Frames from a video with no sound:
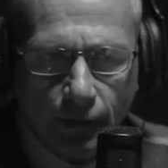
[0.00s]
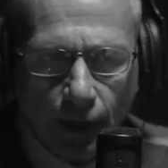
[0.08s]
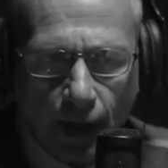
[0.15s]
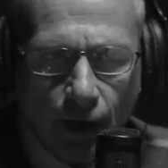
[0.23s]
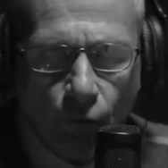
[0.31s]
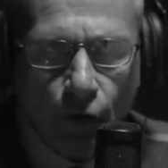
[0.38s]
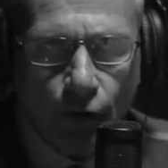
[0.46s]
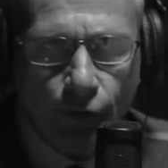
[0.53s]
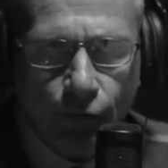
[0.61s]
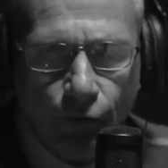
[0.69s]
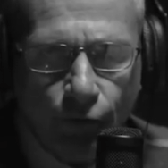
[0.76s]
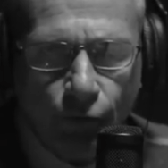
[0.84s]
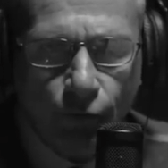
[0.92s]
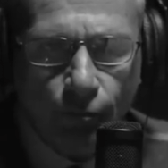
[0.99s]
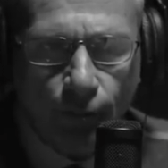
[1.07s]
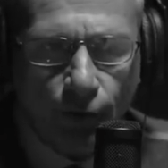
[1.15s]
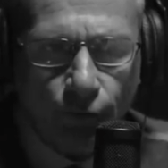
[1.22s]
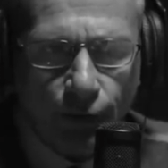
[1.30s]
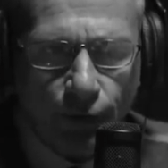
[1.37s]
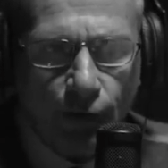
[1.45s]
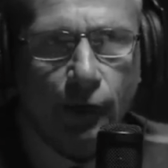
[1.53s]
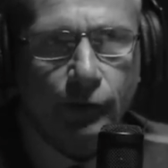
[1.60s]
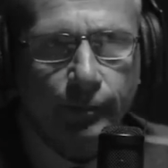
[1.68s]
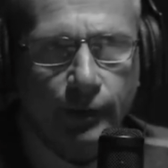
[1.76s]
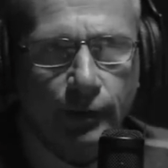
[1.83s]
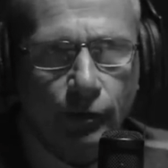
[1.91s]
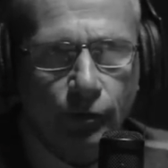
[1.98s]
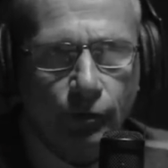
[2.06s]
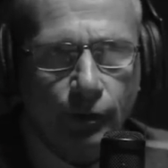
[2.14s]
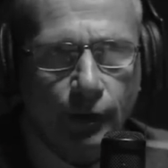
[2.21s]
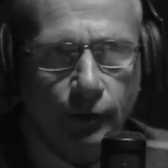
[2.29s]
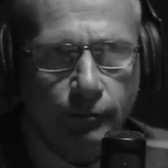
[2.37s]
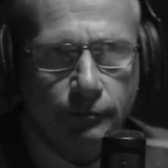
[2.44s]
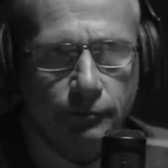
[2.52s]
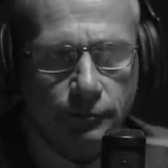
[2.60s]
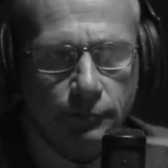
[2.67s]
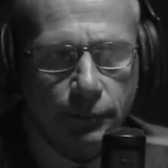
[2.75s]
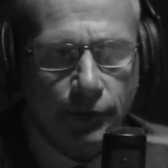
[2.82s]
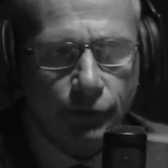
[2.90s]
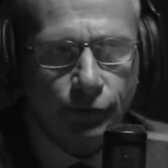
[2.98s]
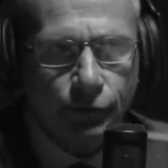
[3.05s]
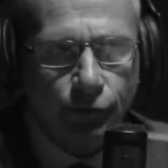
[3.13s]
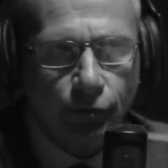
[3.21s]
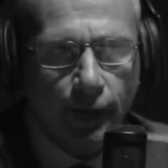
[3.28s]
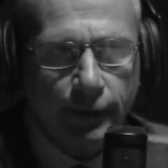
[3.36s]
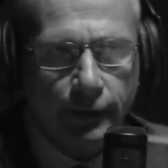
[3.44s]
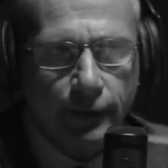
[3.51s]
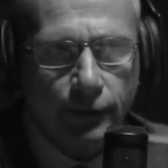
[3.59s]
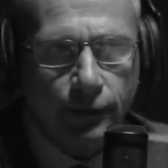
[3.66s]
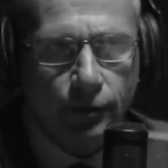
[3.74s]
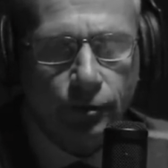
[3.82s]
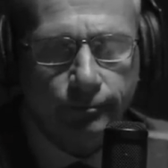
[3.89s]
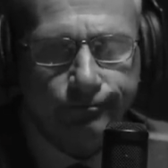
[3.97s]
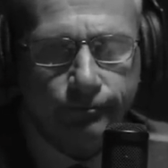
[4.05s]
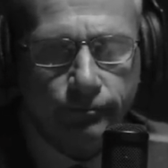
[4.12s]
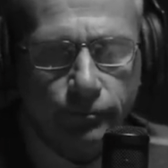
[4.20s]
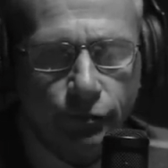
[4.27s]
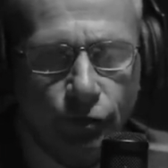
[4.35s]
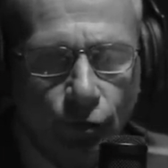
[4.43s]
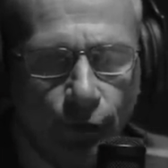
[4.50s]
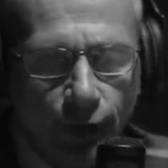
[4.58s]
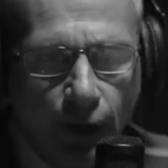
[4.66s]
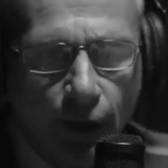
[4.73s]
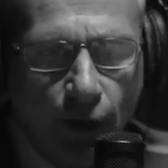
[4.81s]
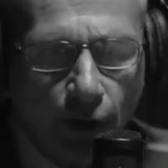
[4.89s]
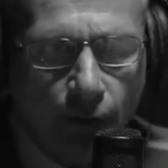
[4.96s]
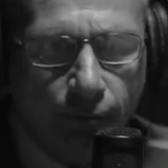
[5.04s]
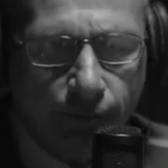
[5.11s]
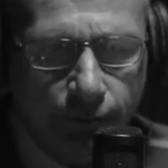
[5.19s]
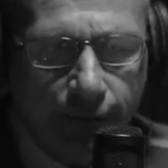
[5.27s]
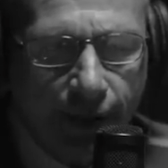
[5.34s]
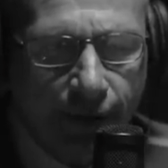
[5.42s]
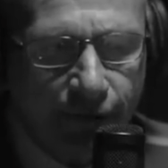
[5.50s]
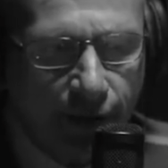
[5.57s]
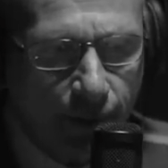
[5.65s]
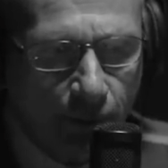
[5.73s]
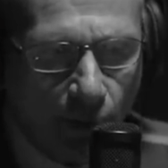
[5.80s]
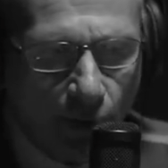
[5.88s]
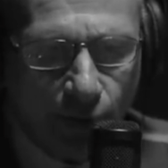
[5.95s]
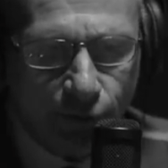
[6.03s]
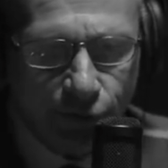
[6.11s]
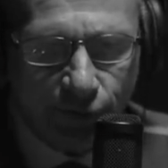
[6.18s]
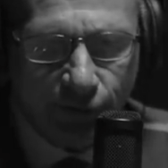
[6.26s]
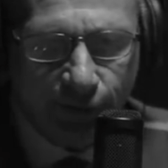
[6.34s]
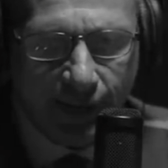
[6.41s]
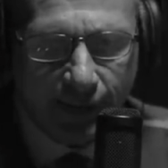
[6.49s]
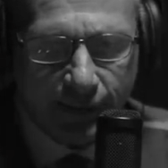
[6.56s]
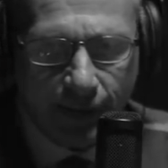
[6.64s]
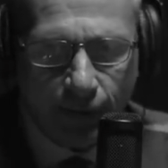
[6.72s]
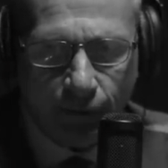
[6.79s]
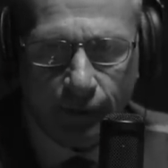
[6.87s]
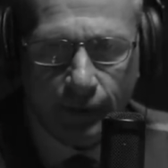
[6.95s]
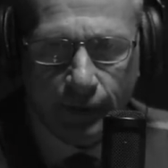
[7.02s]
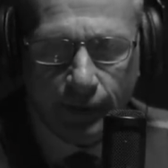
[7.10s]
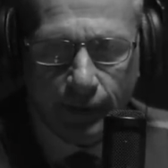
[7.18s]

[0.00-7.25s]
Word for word: Hire wanted to do, but we talked them into doing it because it was the right thing to do. Mm. So we got our Afghan partners evac out.